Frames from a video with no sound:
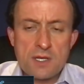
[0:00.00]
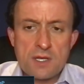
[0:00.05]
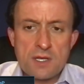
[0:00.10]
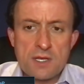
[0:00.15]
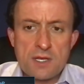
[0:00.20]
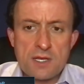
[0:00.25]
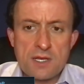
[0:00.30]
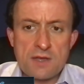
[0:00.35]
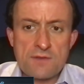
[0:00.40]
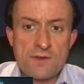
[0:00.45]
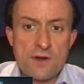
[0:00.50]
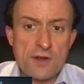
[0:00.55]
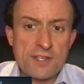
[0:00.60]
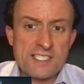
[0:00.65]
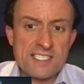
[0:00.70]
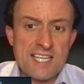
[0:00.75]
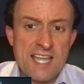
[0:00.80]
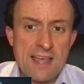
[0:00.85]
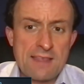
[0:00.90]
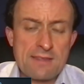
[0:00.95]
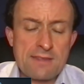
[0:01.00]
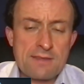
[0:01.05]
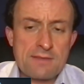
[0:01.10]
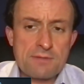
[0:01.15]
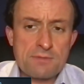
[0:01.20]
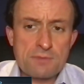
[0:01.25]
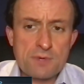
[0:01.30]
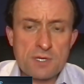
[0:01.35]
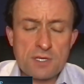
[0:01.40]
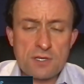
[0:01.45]
very sad
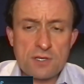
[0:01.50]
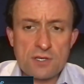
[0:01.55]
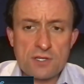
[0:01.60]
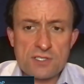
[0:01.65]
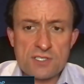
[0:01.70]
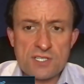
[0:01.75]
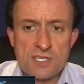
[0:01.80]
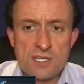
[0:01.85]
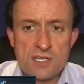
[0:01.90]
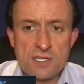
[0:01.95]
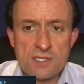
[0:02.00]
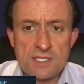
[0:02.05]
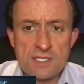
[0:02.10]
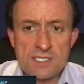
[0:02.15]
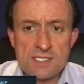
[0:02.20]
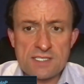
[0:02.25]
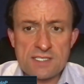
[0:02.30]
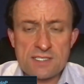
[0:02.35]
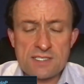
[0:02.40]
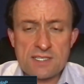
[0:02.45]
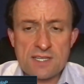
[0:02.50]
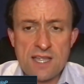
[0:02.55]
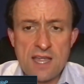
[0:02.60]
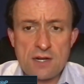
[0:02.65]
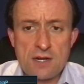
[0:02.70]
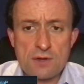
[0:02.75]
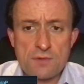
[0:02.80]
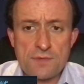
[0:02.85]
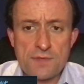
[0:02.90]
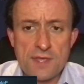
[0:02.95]
because these
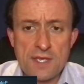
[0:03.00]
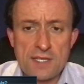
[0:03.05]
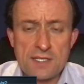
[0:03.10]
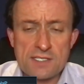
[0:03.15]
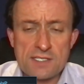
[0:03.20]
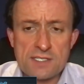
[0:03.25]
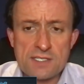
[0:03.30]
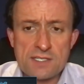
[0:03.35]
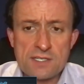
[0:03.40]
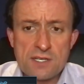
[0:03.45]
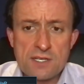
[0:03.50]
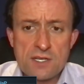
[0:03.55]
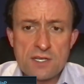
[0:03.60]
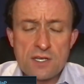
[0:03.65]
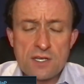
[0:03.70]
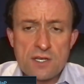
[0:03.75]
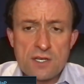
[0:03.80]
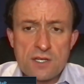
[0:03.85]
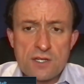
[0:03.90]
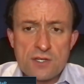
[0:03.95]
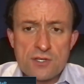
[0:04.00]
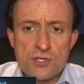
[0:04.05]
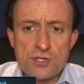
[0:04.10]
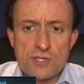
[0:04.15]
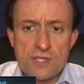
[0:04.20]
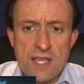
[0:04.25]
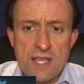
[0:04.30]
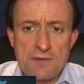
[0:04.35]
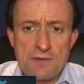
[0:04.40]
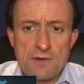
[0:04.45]
kind of things
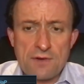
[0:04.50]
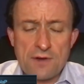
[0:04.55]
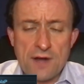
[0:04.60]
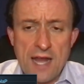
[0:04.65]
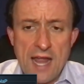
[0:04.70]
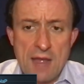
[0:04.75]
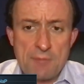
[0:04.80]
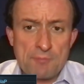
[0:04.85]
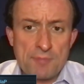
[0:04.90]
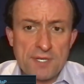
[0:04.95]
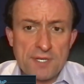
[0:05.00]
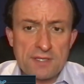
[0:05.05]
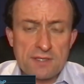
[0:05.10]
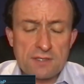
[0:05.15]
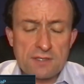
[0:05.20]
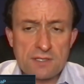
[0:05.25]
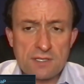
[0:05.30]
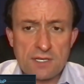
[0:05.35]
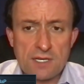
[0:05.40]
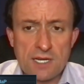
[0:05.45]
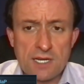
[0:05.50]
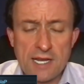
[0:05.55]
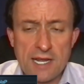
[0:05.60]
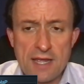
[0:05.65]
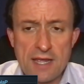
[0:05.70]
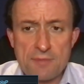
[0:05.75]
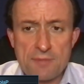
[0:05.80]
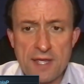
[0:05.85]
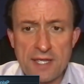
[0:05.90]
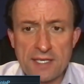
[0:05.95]
should never happen in
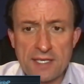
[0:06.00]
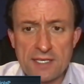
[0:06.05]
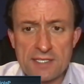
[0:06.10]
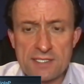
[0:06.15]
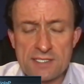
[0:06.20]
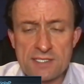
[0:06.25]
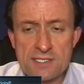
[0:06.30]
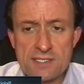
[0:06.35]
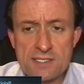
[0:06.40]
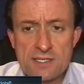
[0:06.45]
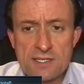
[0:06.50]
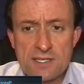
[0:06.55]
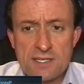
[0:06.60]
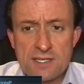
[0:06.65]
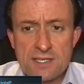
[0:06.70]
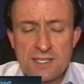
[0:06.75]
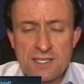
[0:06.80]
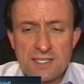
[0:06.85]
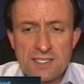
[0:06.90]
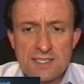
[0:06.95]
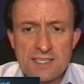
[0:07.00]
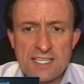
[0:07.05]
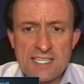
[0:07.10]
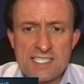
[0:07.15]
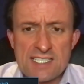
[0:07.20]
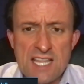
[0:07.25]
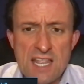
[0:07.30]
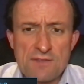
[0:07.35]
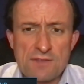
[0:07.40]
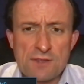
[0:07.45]
Liga MX.
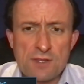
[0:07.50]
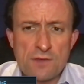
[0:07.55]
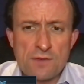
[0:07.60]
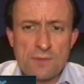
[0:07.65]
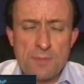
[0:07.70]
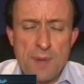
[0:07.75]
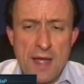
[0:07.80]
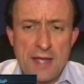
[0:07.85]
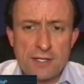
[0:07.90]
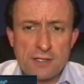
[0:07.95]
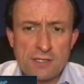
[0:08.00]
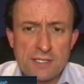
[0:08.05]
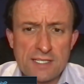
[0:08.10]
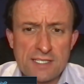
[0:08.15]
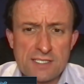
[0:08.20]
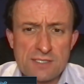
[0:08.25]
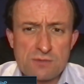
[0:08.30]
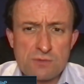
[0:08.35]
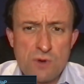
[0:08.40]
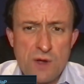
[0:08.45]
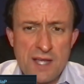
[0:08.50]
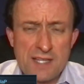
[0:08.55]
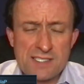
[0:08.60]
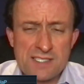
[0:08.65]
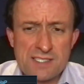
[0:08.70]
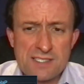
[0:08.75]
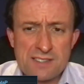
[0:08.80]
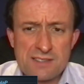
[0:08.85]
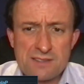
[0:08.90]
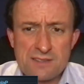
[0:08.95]
This level of violence
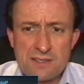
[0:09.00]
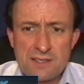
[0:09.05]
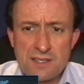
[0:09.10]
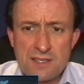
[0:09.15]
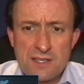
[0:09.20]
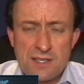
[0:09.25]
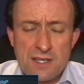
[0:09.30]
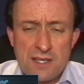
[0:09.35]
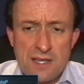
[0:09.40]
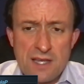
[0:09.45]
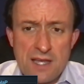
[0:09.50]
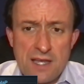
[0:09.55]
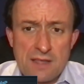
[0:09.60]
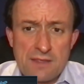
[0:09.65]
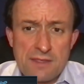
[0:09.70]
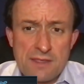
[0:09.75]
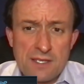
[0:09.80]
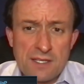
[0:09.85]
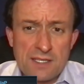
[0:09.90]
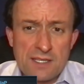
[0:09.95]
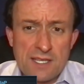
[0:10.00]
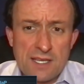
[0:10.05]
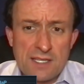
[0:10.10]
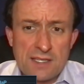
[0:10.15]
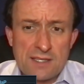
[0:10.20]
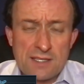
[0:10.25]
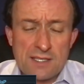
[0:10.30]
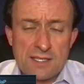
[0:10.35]
was, I think, that